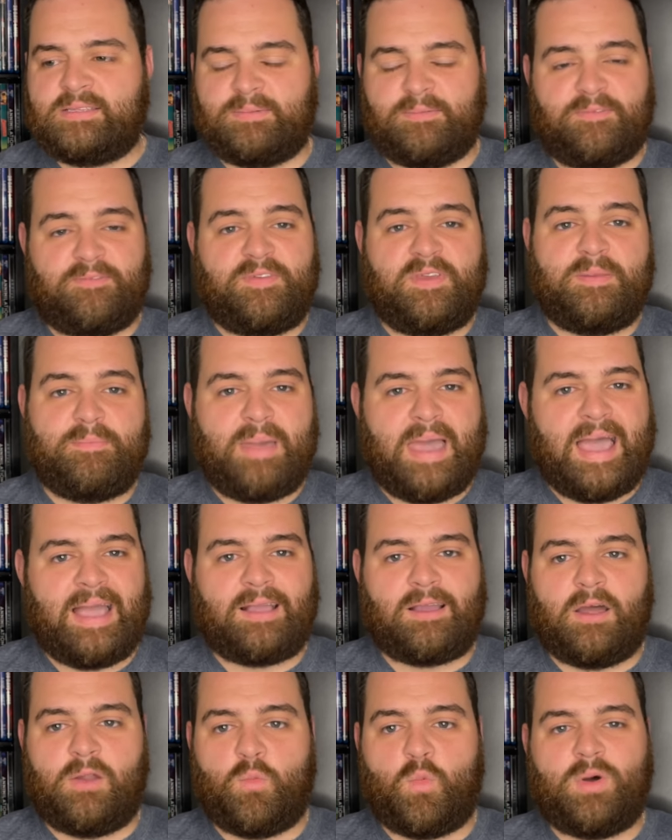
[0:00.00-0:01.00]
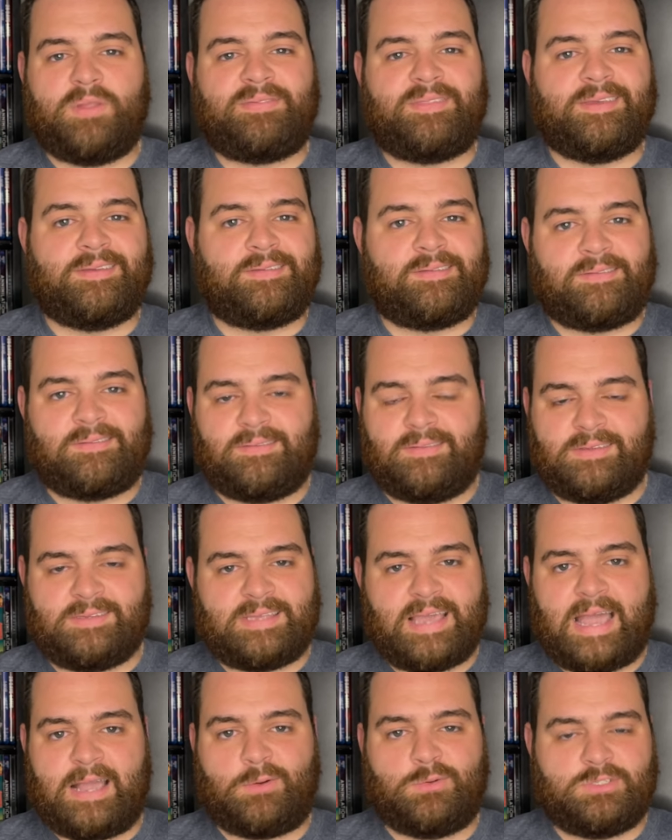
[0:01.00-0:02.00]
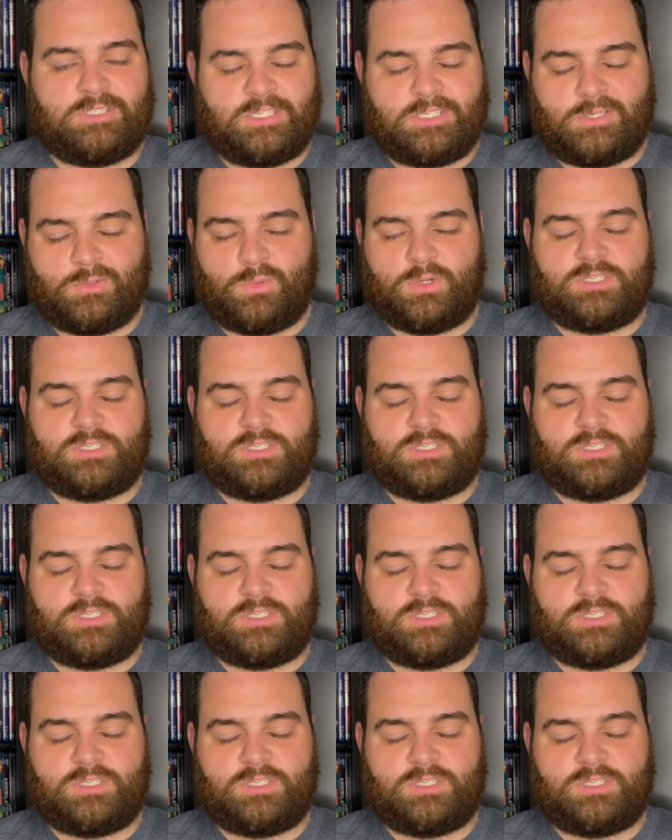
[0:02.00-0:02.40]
feedback on what this acquisition,